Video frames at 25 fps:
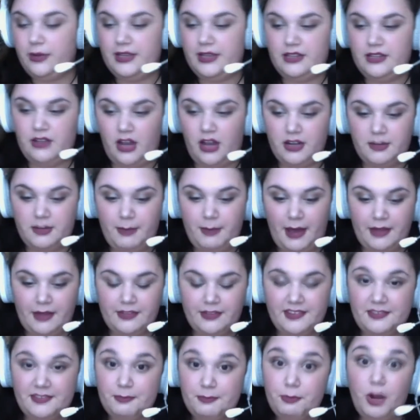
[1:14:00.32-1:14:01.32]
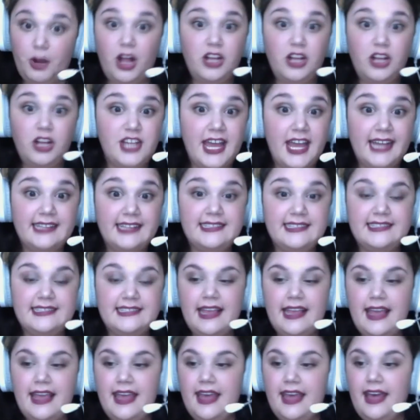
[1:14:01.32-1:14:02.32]
talked about his
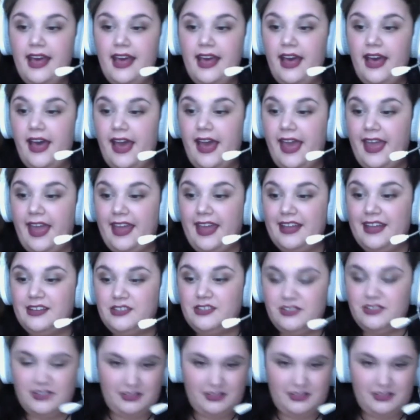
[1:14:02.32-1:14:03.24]
projects, and